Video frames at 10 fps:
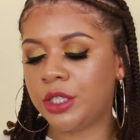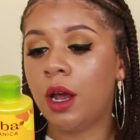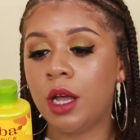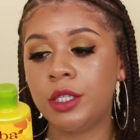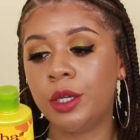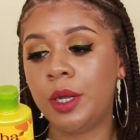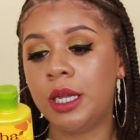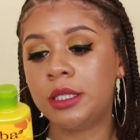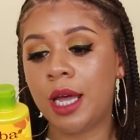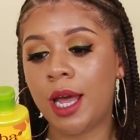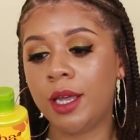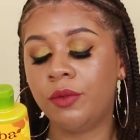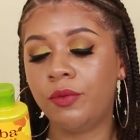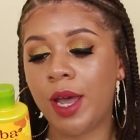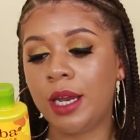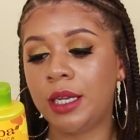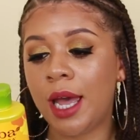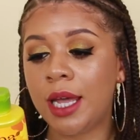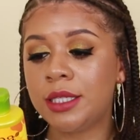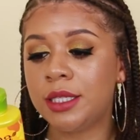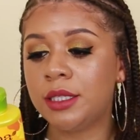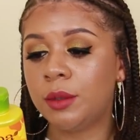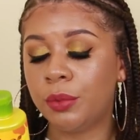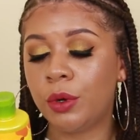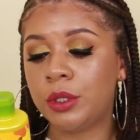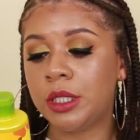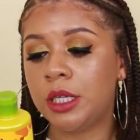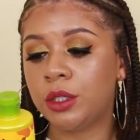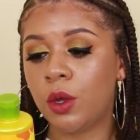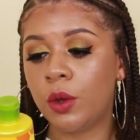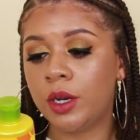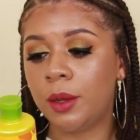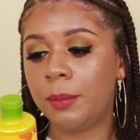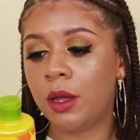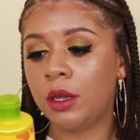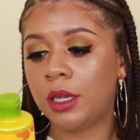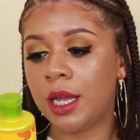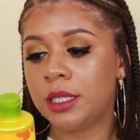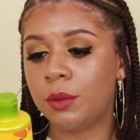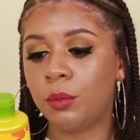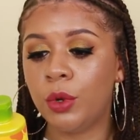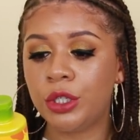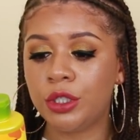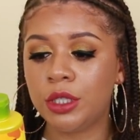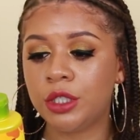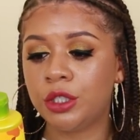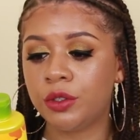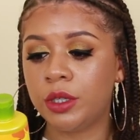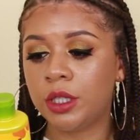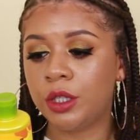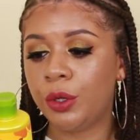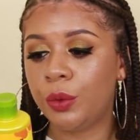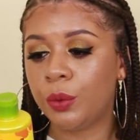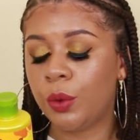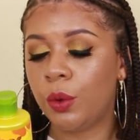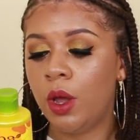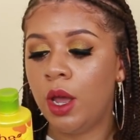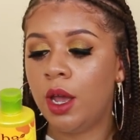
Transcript: It also is high in fatty acids and proteins, coconut milk, locks and moisture to strengthen the cuticle